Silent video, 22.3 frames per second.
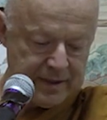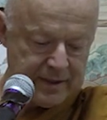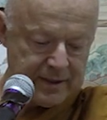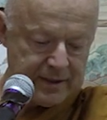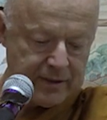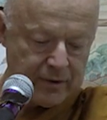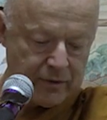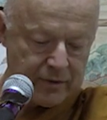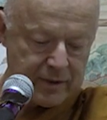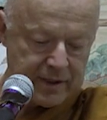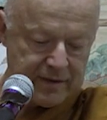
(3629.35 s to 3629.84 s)

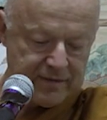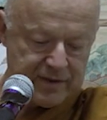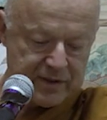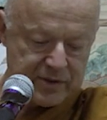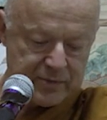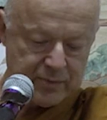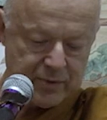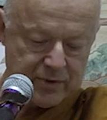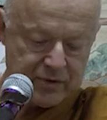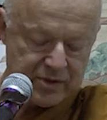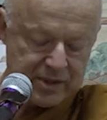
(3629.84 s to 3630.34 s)
Note, if
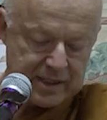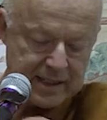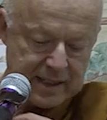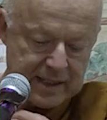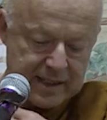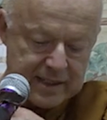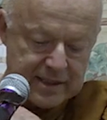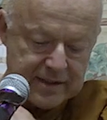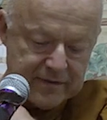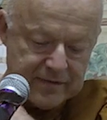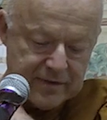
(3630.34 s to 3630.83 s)
this person had
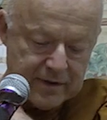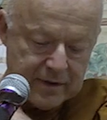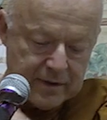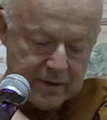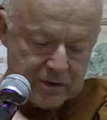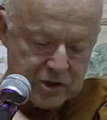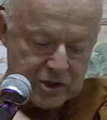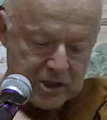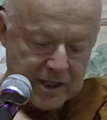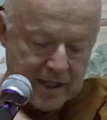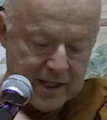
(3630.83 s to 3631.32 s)
a
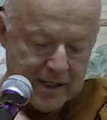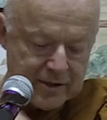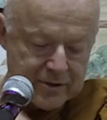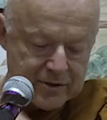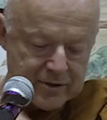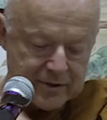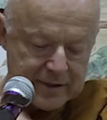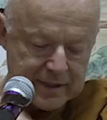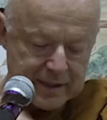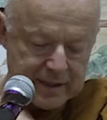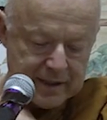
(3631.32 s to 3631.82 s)
difficult
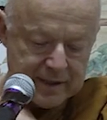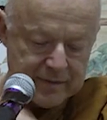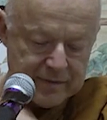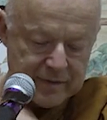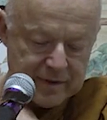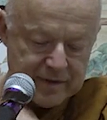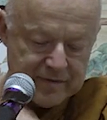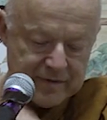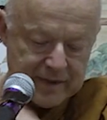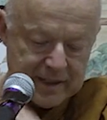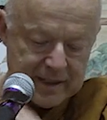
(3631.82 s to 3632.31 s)
childhood and lived
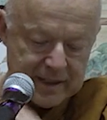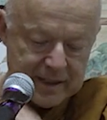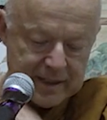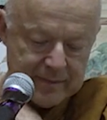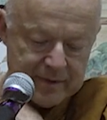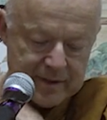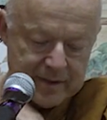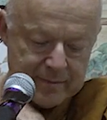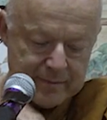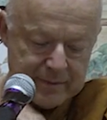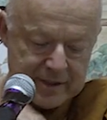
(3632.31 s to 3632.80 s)
with a very
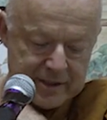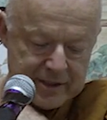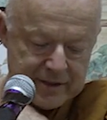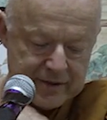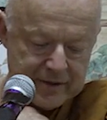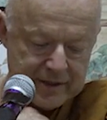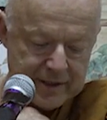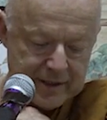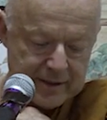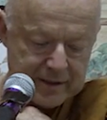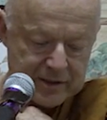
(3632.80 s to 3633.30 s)
limited
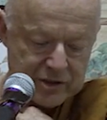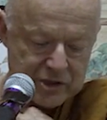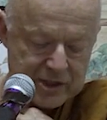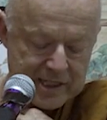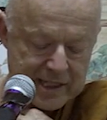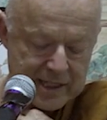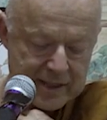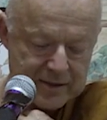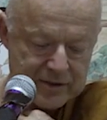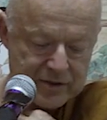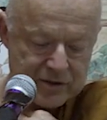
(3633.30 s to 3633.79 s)
material and
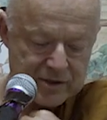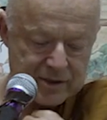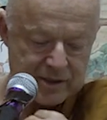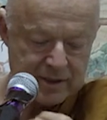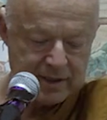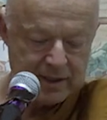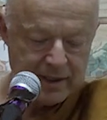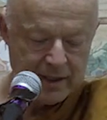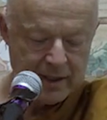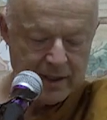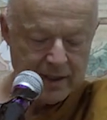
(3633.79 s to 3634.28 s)
challenged
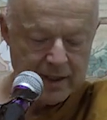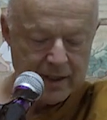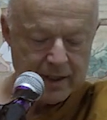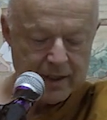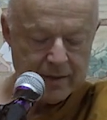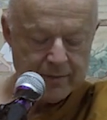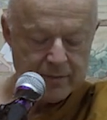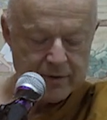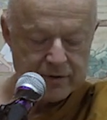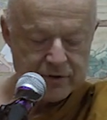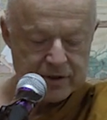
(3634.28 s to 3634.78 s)

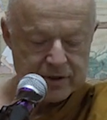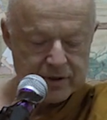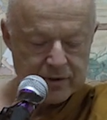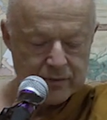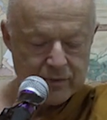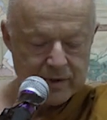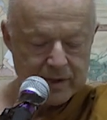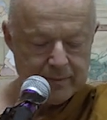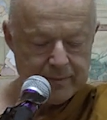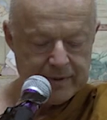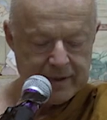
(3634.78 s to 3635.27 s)
emotional
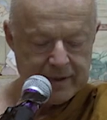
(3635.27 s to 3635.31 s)
well